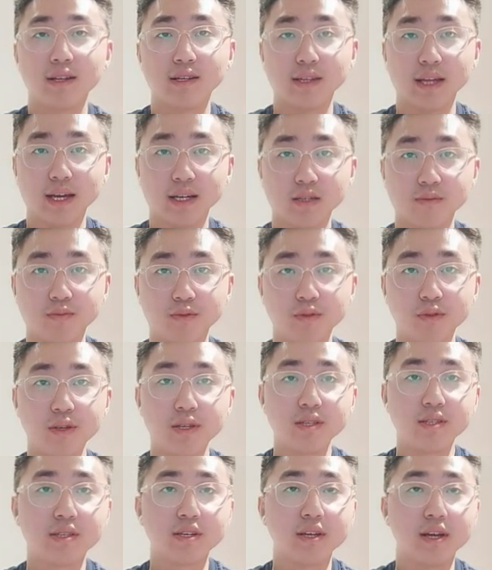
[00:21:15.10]
like
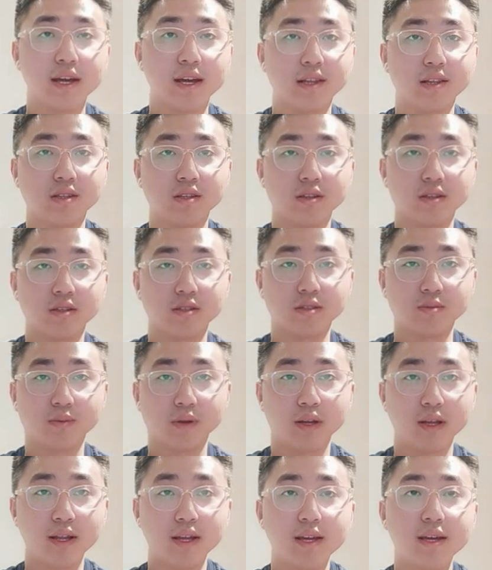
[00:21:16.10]
PRIS and the
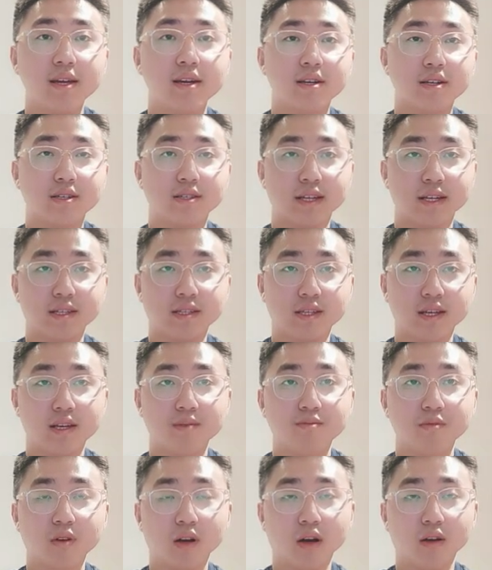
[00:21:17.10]
SPRI
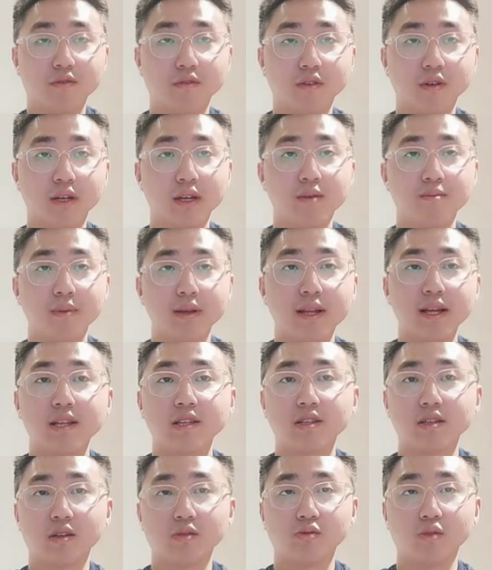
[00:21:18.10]
system of
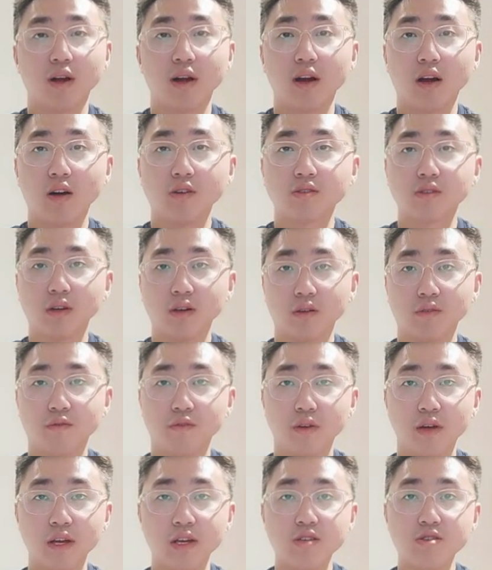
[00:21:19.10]
immediate run out of
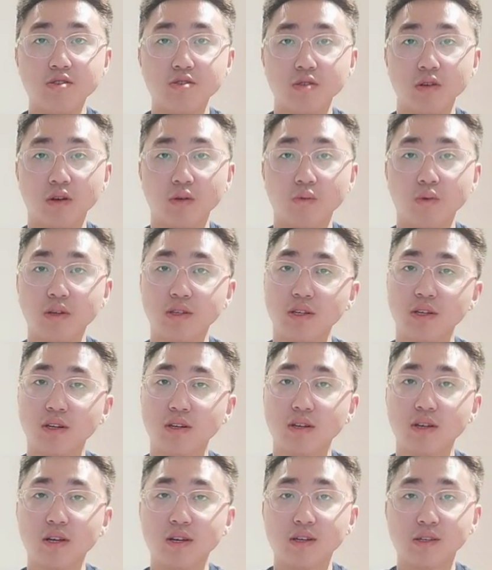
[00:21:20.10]
ensure water
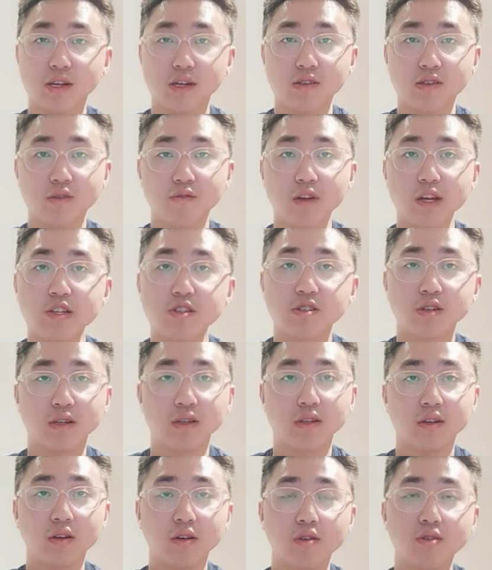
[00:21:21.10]

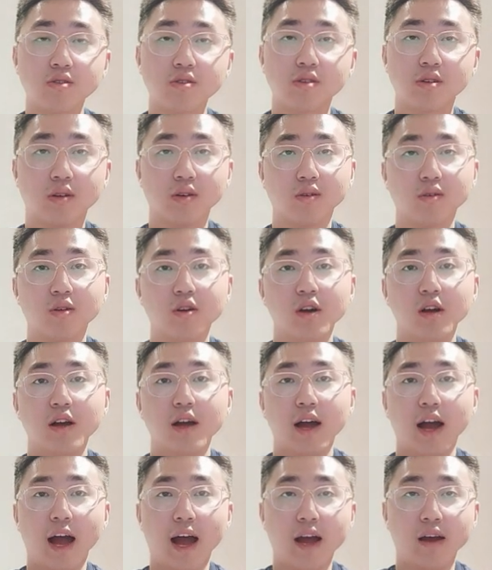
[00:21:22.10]
conservation. Also,
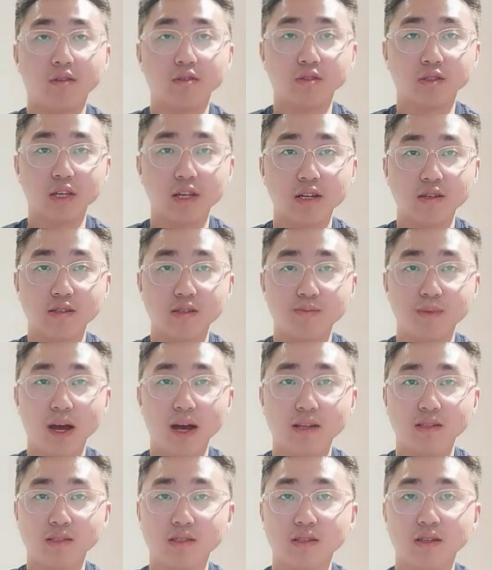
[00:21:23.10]
IoT
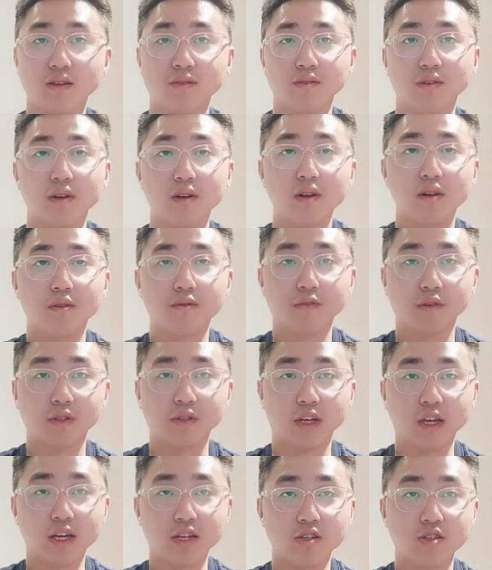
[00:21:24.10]
smart
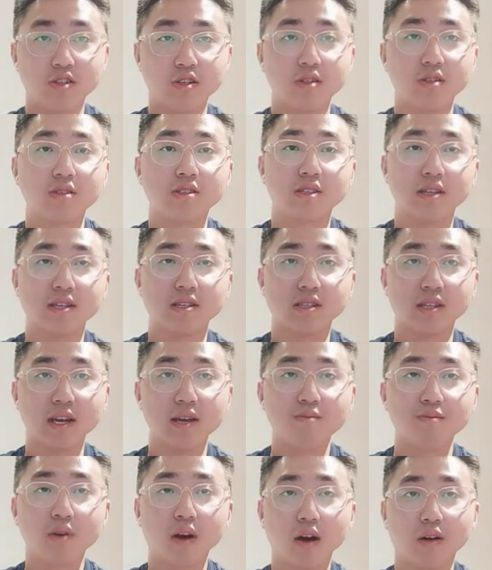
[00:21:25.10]
fertigation
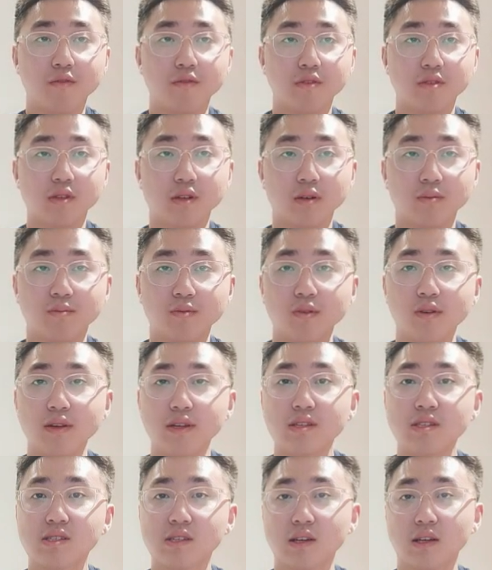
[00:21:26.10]
system of the
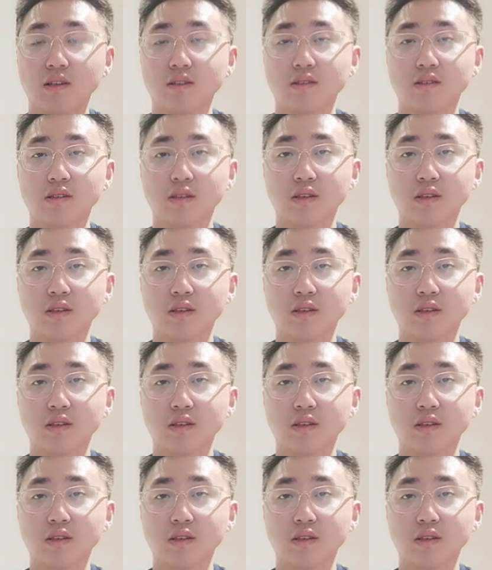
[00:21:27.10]
PRIS and